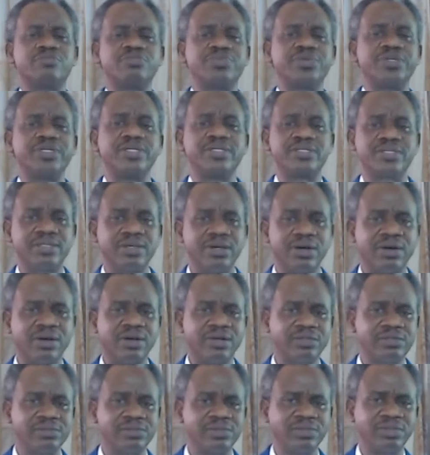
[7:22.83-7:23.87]
Praise
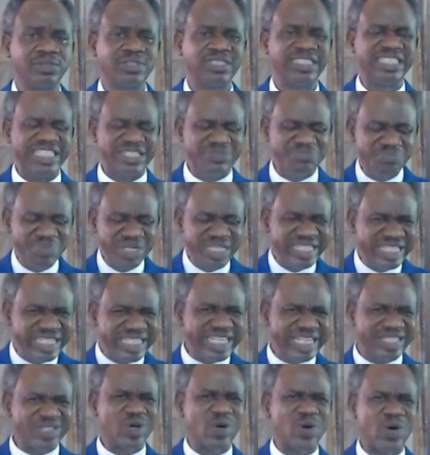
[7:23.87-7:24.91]
God.
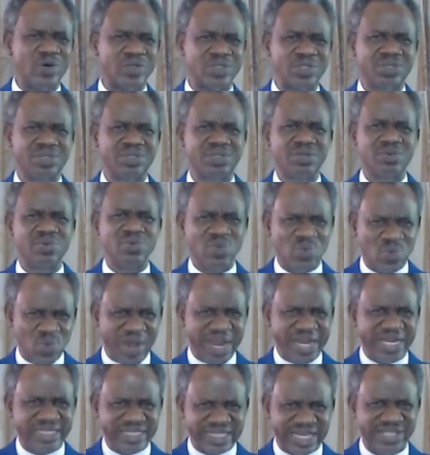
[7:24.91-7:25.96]
Immediate hurt
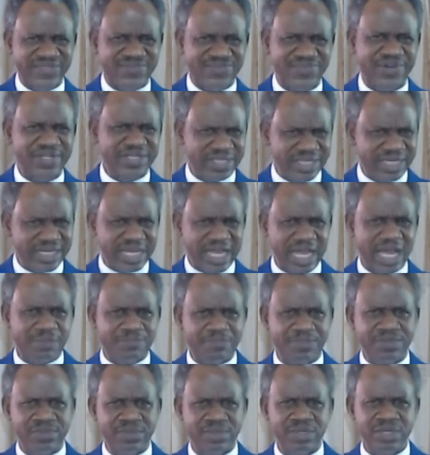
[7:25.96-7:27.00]
when it has freshly
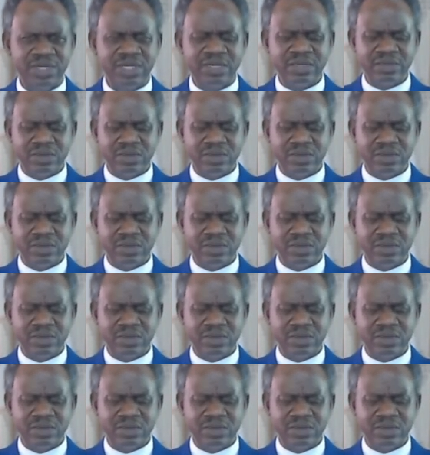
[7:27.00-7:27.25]
happened.